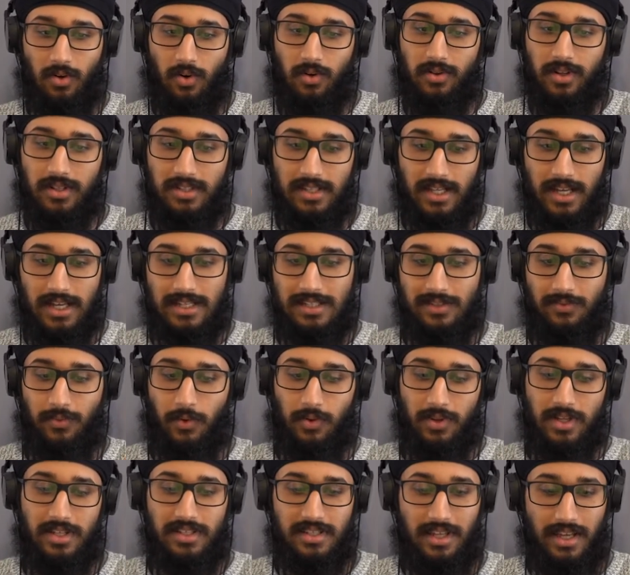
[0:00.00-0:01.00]
all the text
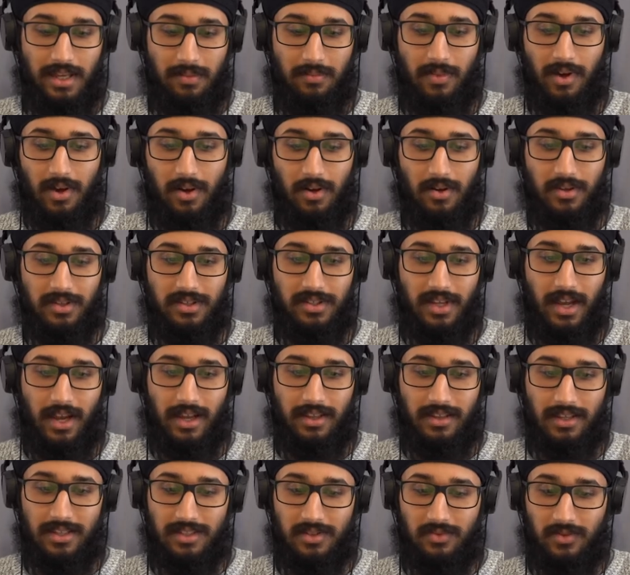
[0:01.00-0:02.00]
for these emails,
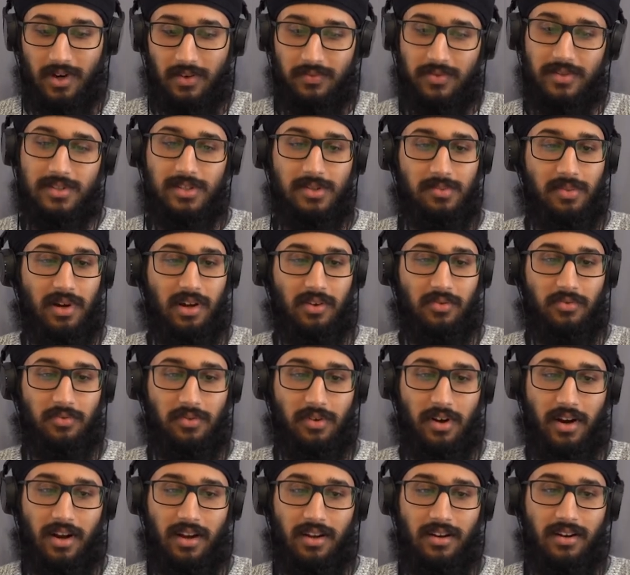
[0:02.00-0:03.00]
and there's a reference to my
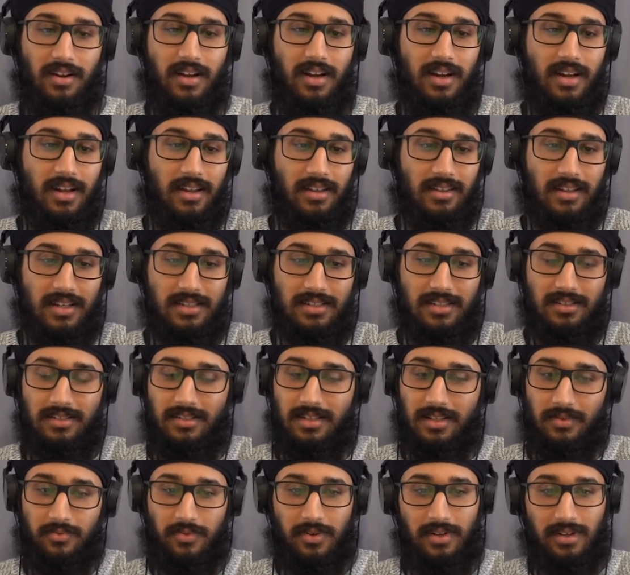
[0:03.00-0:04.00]
friend. There's a
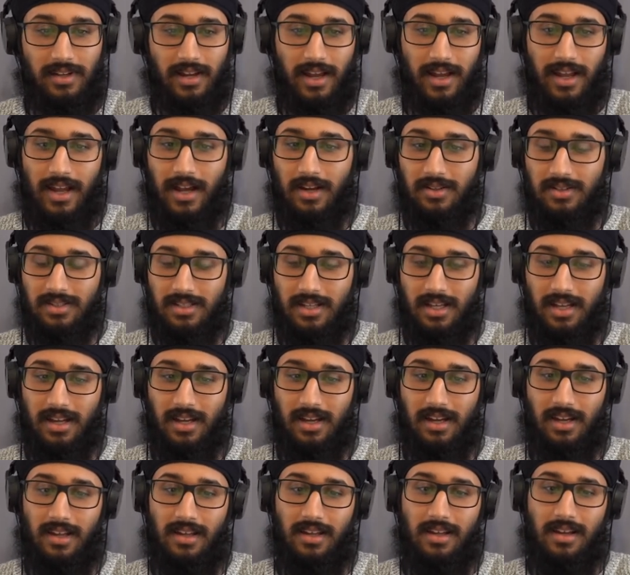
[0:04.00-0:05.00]
different layouts
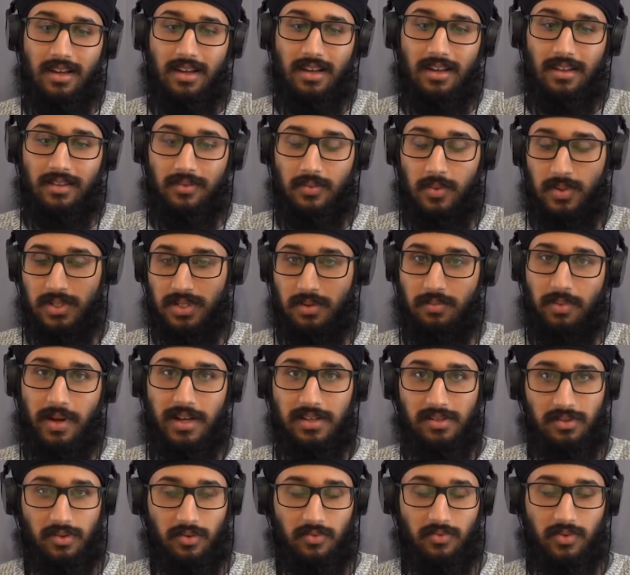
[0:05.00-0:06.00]
here which are
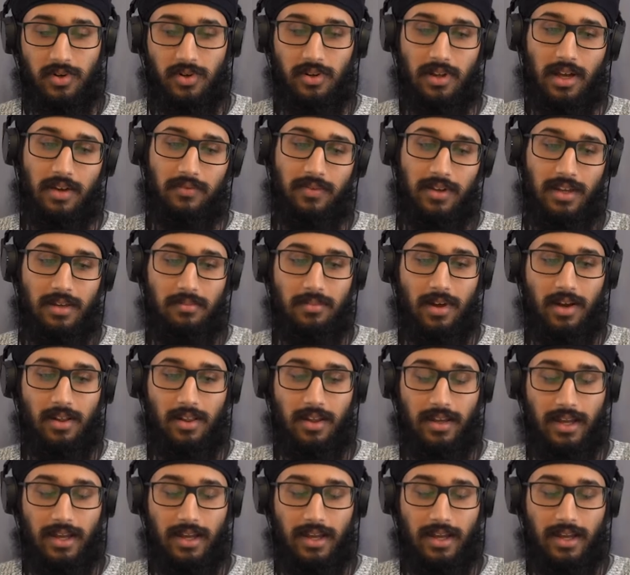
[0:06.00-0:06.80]
based on real life email